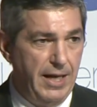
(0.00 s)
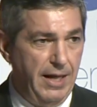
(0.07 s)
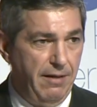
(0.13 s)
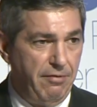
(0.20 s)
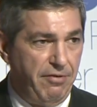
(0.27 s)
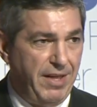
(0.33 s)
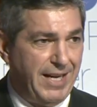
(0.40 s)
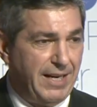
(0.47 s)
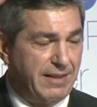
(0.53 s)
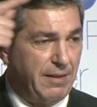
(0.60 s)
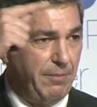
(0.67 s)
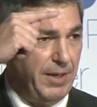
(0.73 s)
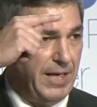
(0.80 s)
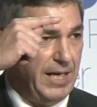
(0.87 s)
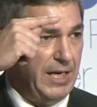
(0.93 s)
And think at
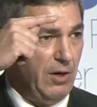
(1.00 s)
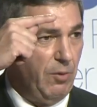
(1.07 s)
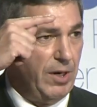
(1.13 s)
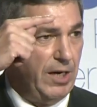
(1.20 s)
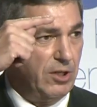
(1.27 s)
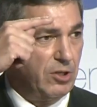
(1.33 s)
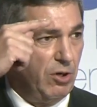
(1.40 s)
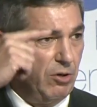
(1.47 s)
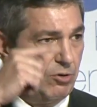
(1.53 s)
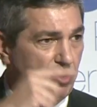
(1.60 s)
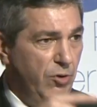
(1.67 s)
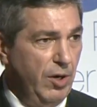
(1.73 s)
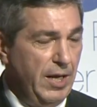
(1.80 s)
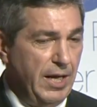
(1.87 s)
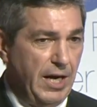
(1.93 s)
the beginning when I told
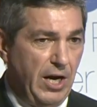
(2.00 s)
you